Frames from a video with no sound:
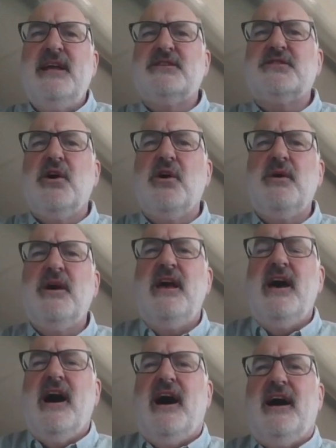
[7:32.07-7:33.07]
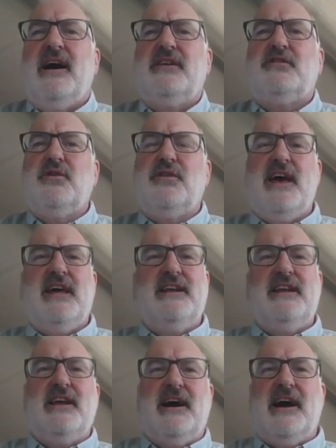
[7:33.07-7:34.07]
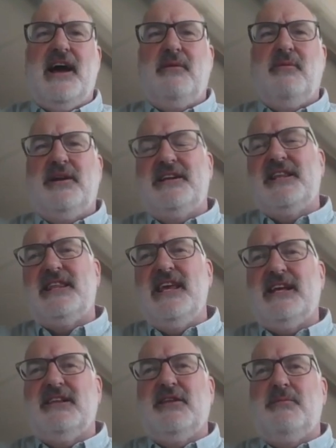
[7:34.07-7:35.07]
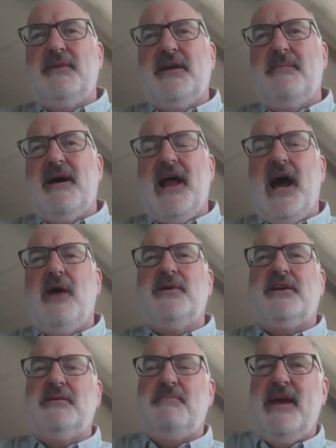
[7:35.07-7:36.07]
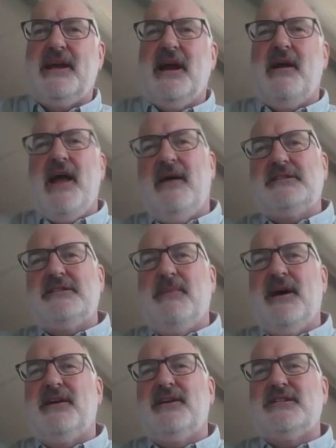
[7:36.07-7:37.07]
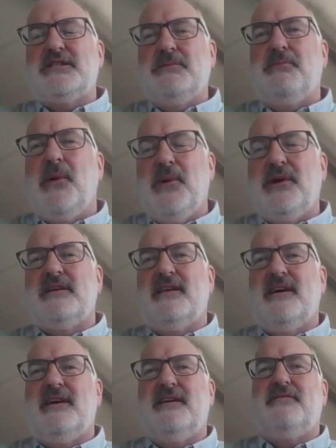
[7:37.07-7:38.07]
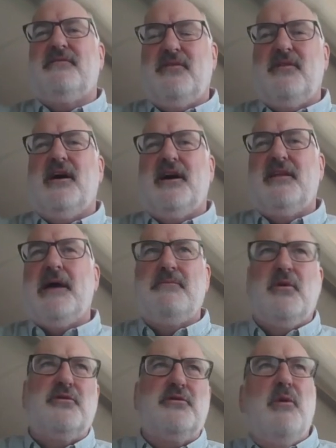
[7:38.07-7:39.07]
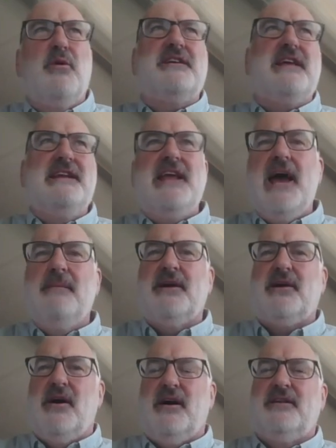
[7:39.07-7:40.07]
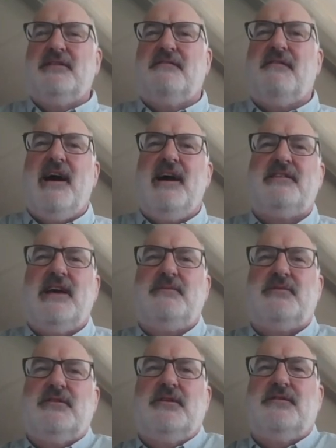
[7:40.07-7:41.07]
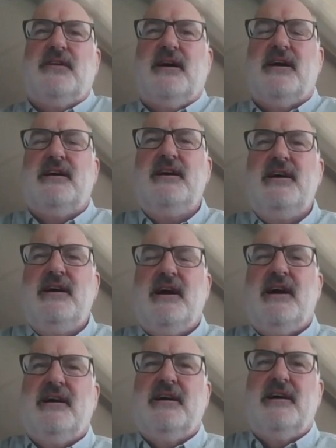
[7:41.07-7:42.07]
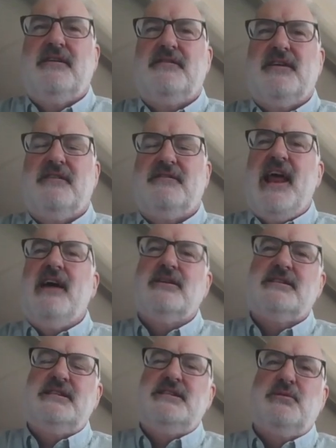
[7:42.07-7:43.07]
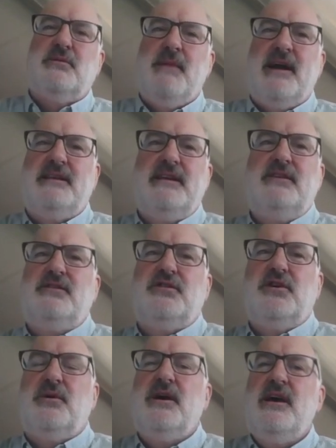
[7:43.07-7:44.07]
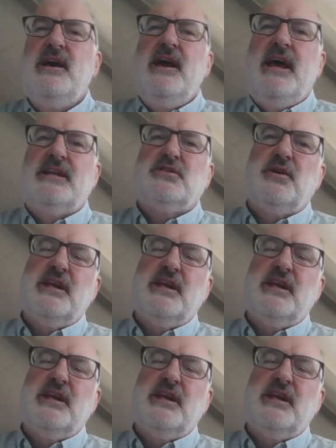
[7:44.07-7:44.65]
And so, then I wanted to think a little bit about how we could make our Atlas better to support the more dynamic on the fly types of analyses that we might need to. And